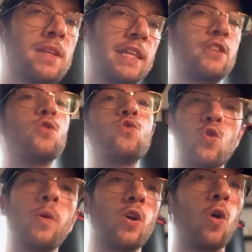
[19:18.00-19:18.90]
that you're
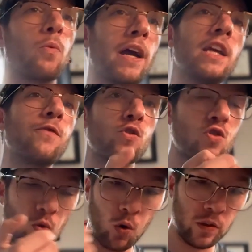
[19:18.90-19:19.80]
doing already, if you're
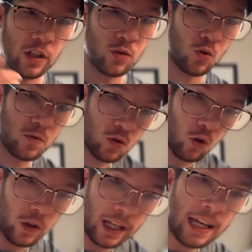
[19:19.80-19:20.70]
scrolling and doom
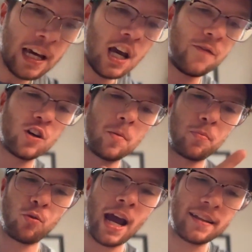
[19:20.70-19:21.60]
scrolling, if you can
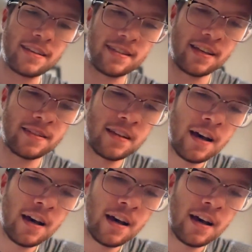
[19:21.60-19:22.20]
practice this,